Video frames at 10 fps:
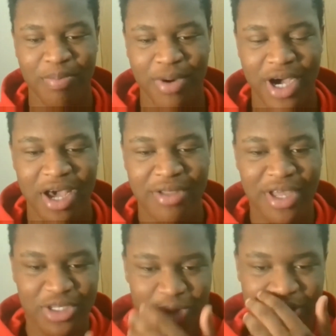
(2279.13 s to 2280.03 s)
But
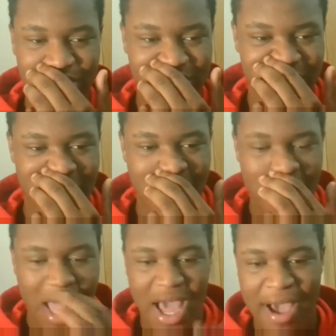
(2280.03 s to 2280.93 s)
next question.
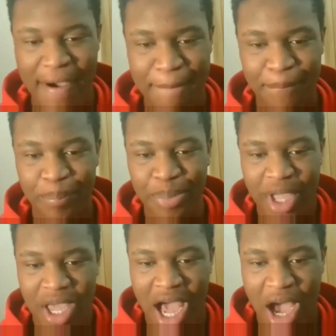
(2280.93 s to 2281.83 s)

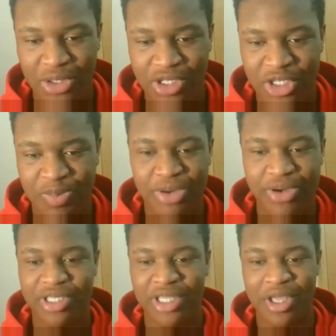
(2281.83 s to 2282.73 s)
How was the experience in